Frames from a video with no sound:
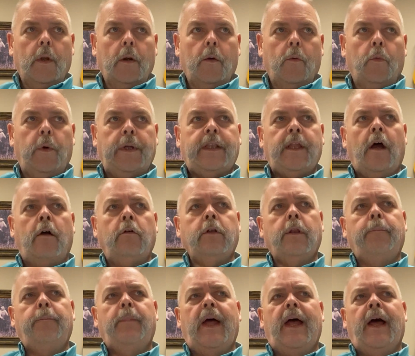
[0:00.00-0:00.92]
We
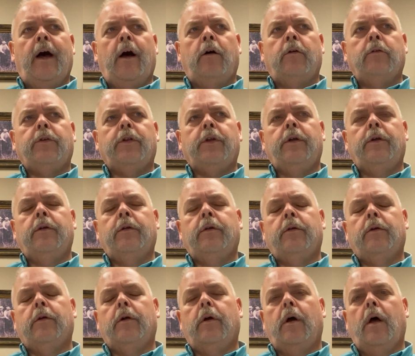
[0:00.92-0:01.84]
talked about
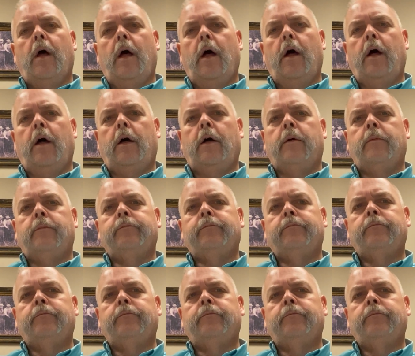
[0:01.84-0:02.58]
Marco